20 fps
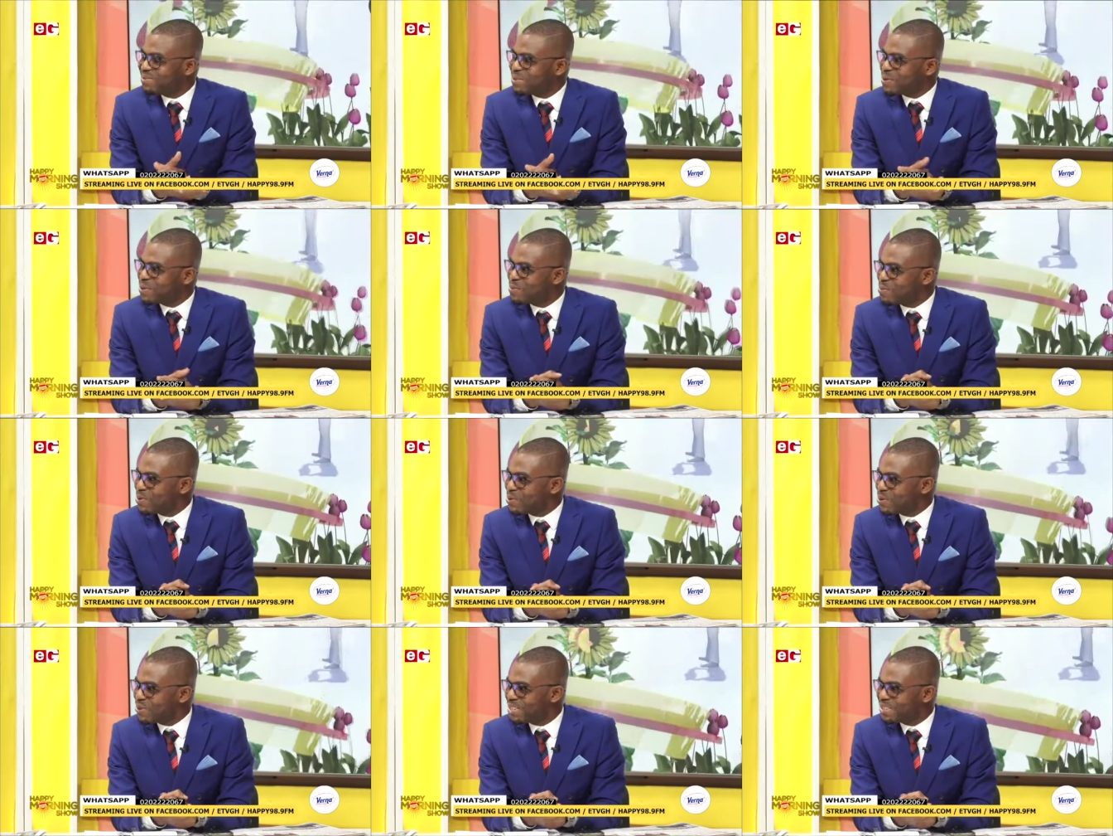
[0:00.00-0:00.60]
Good
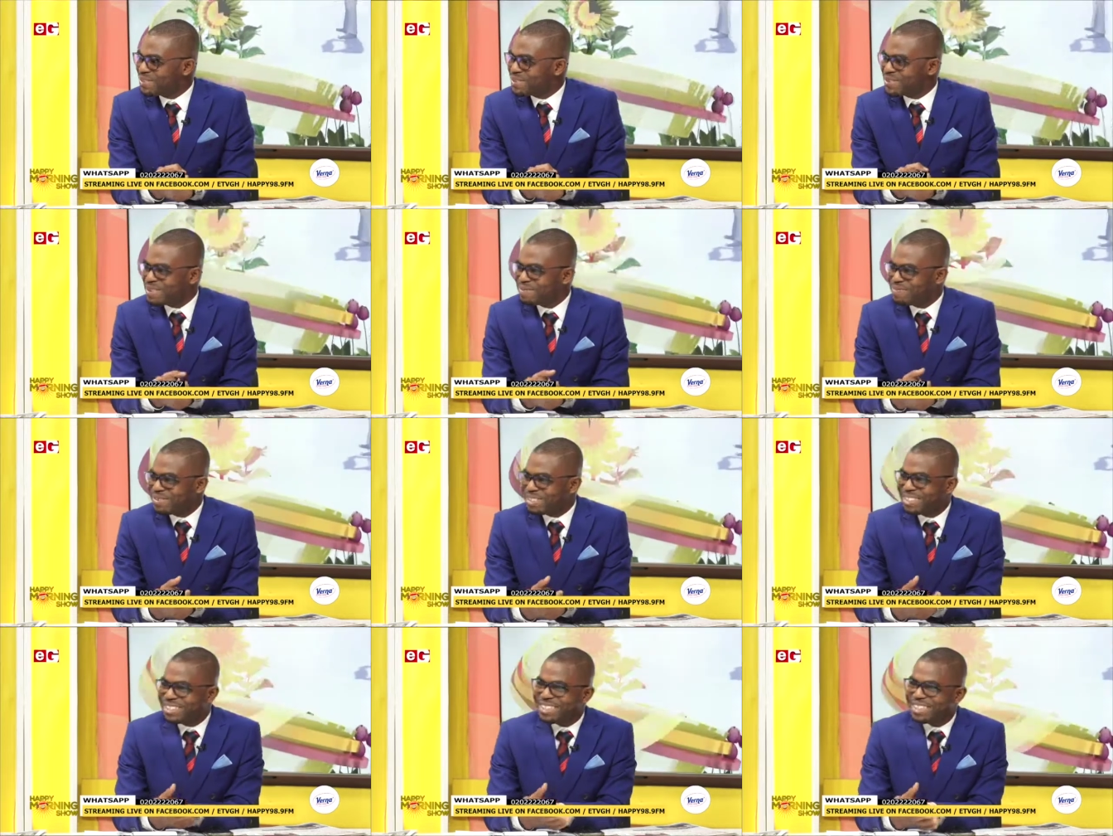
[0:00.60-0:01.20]
morning,
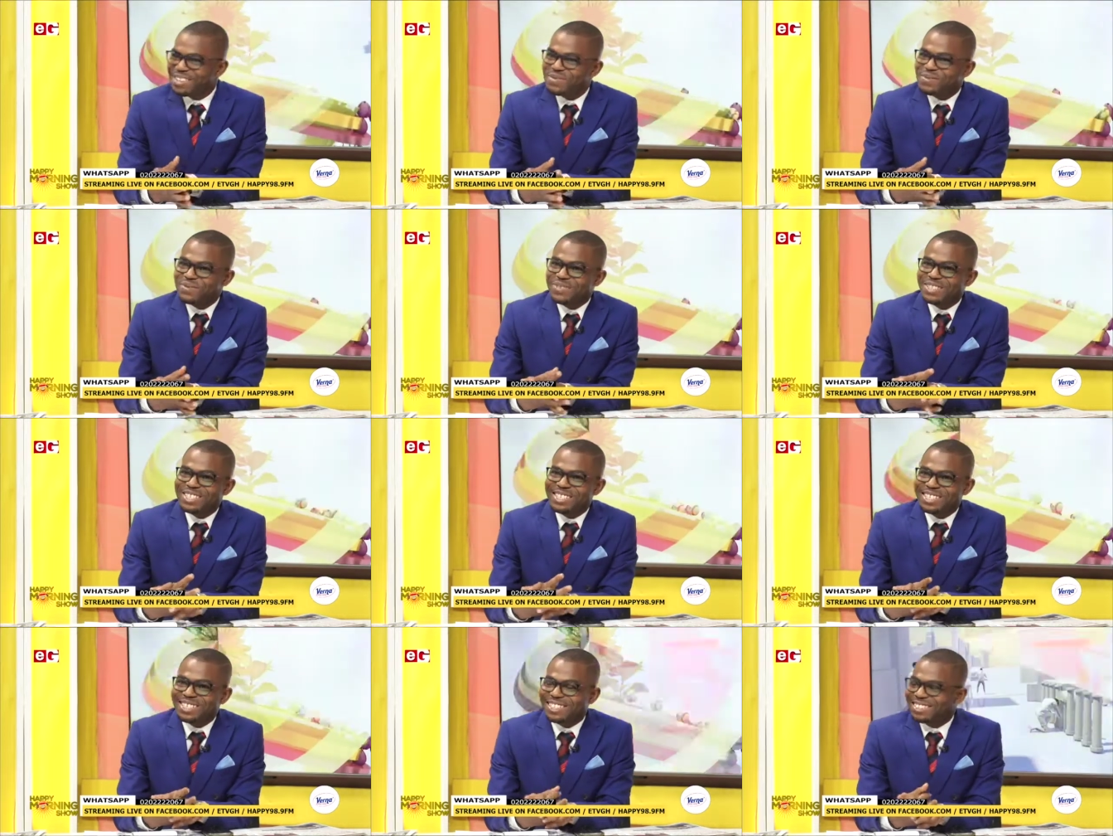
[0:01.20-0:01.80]
Kwame. And I'm
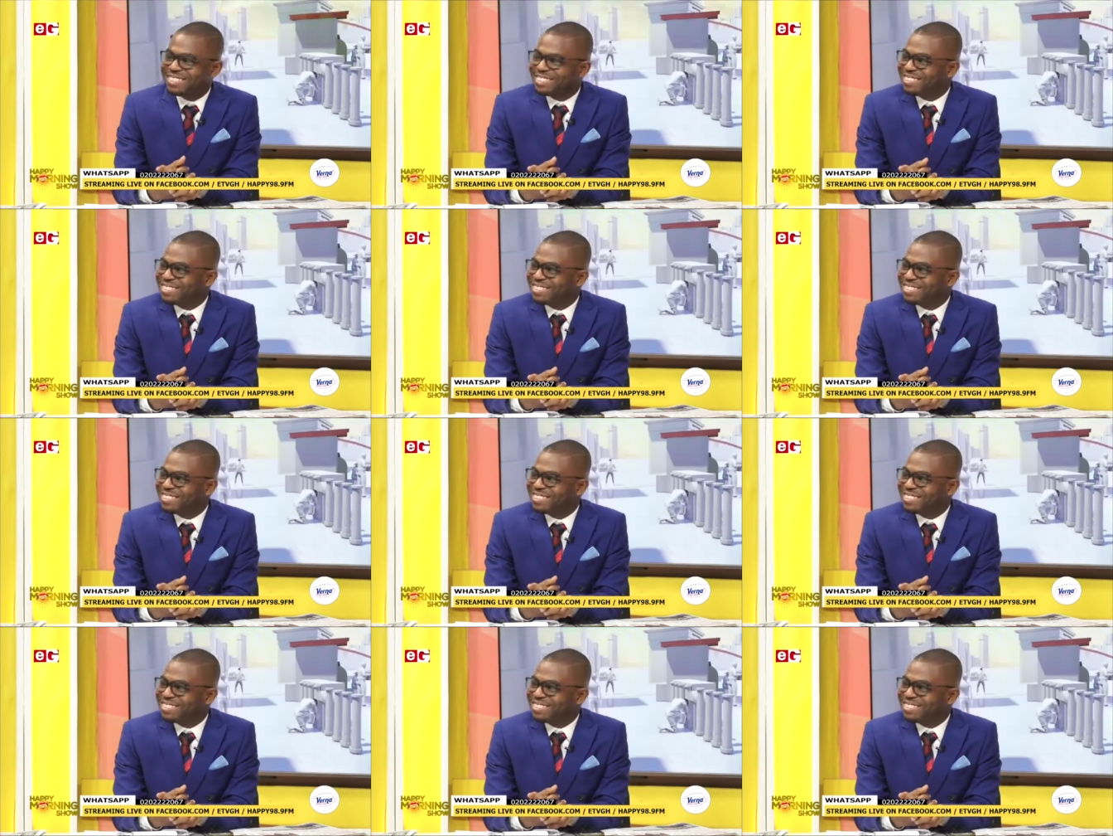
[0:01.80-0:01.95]
hoteling.